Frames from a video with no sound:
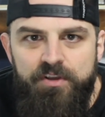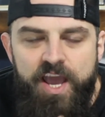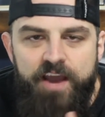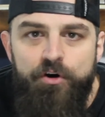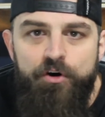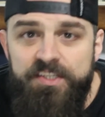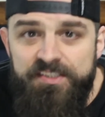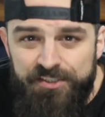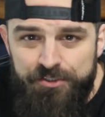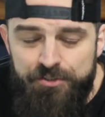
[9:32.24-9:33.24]
have all
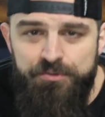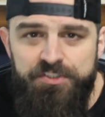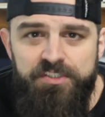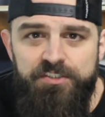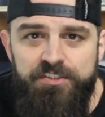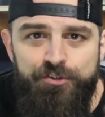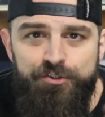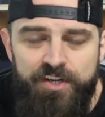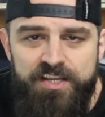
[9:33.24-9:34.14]
these excuses or